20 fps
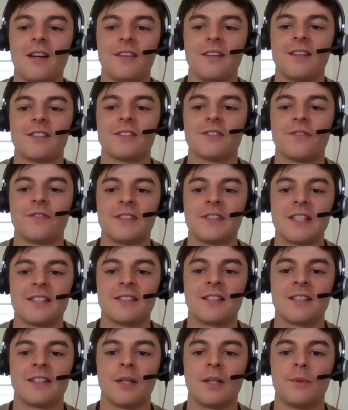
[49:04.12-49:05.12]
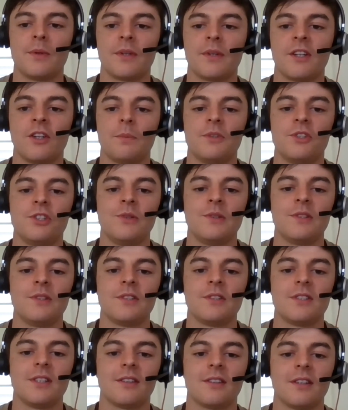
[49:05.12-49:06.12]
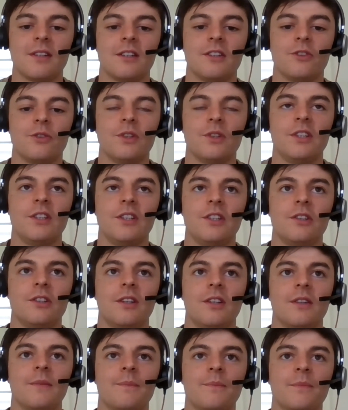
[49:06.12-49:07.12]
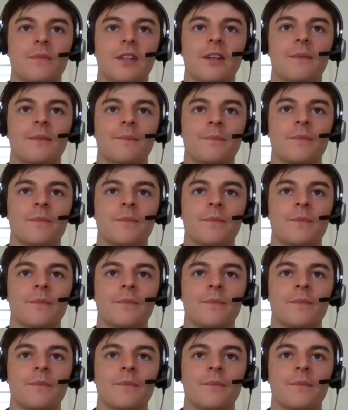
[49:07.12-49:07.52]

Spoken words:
think it's a fantastic networking opportunity and a really good, yeah.